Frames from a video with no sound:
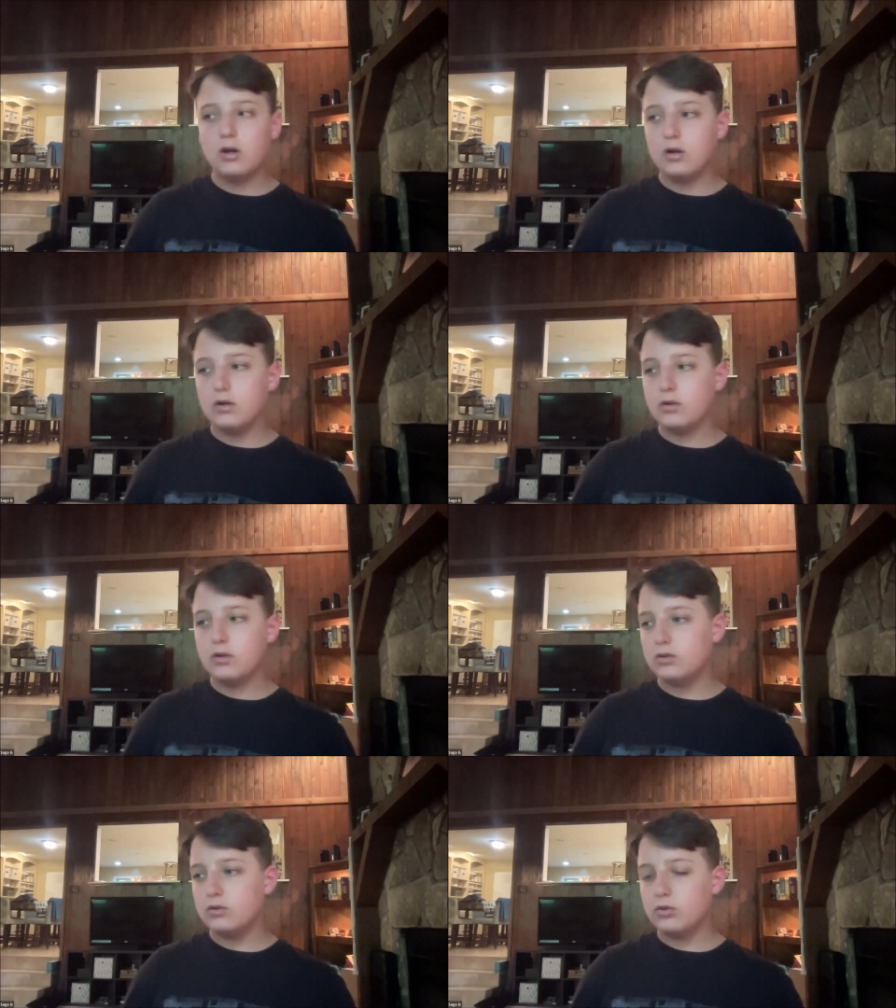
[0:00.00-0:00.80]

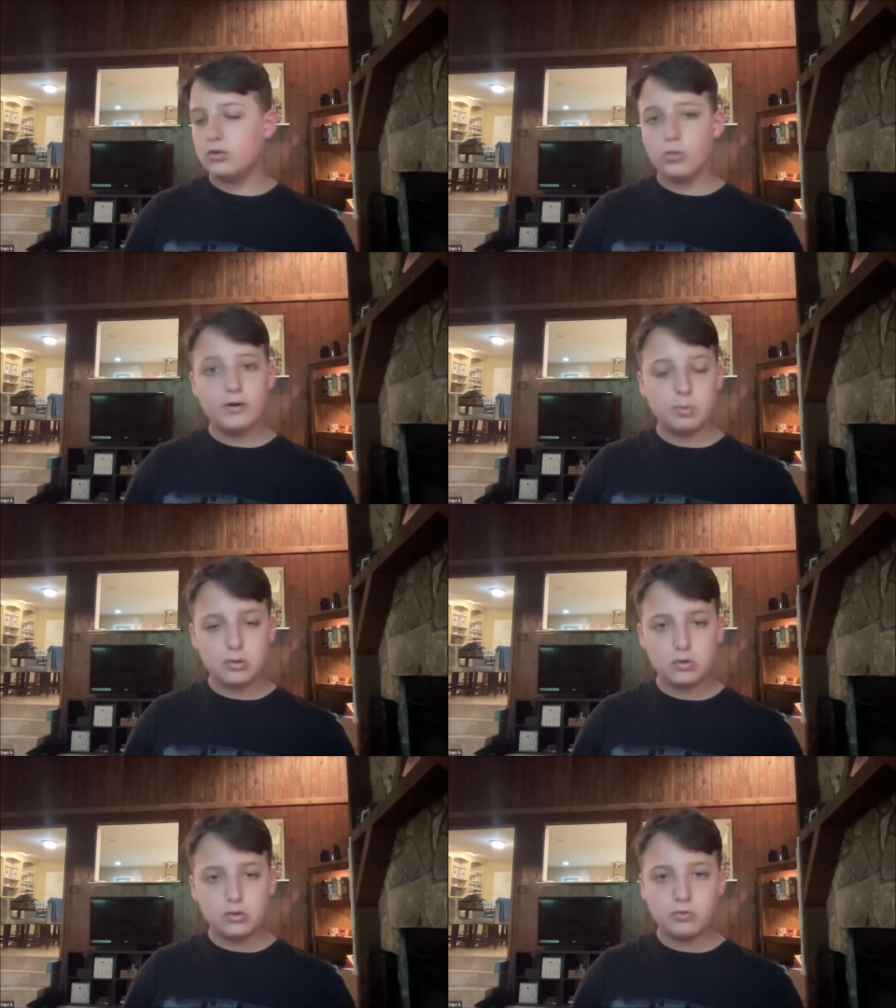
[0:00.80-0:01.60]
the
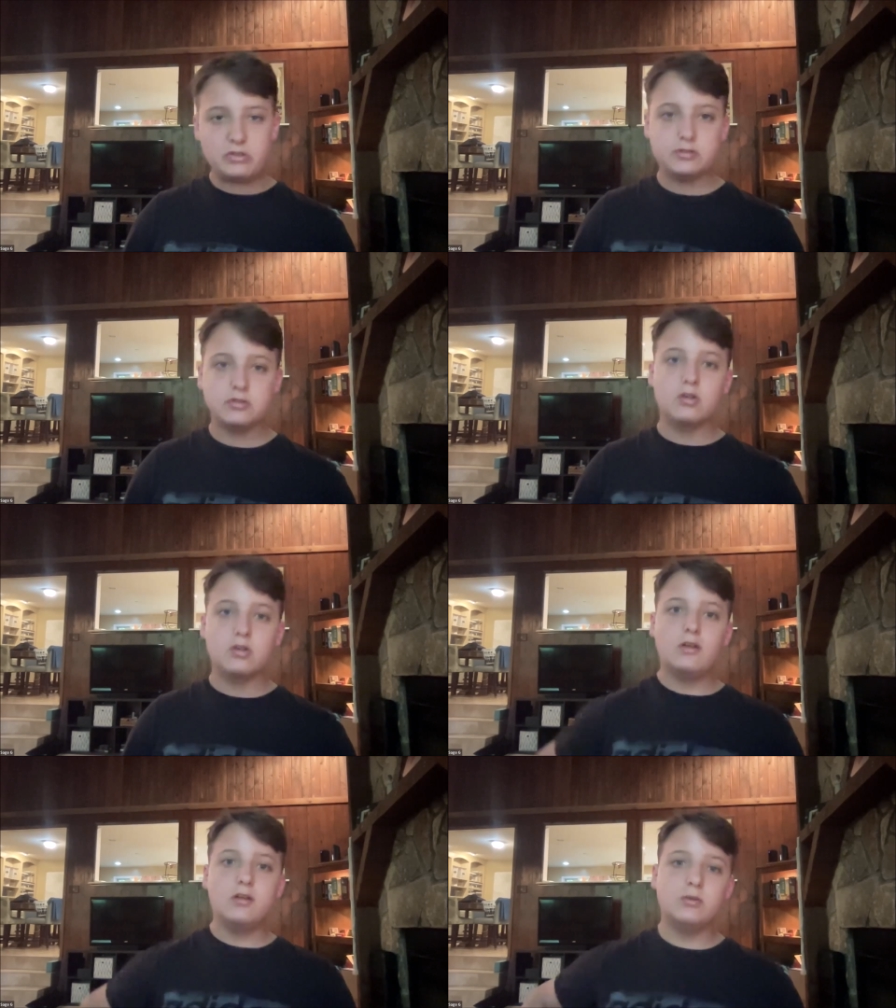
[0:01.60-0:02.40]
real proof
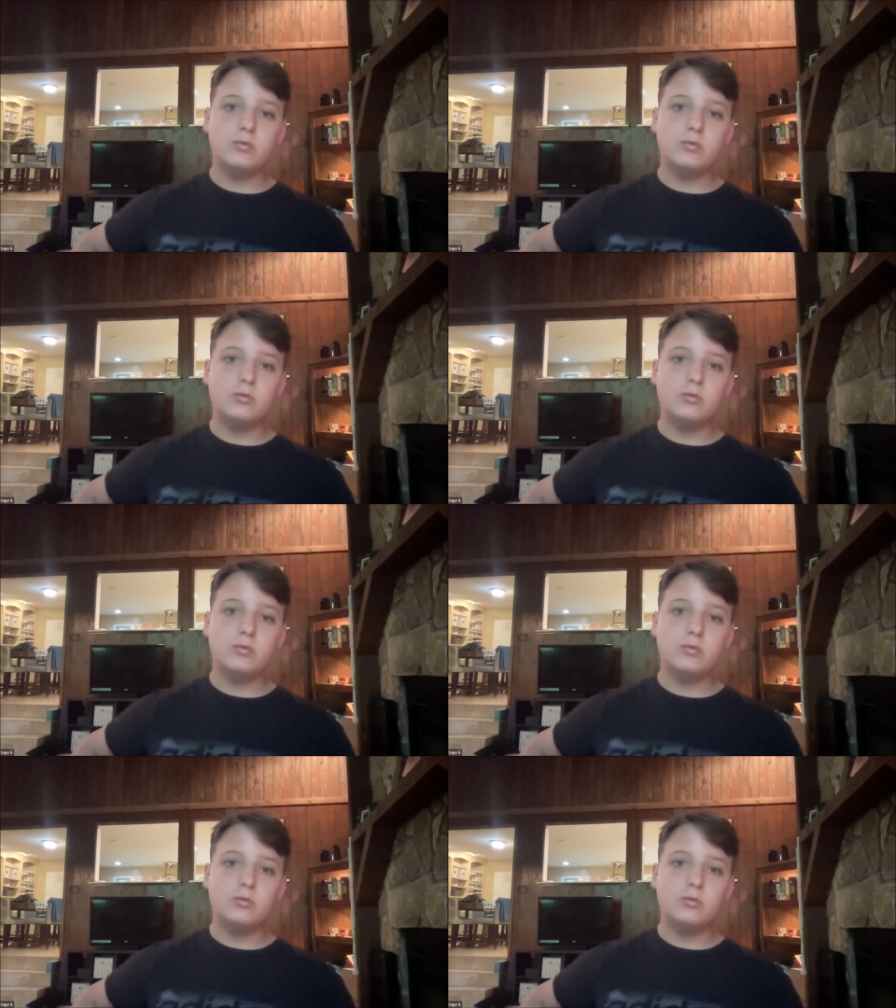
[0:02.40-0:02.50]
was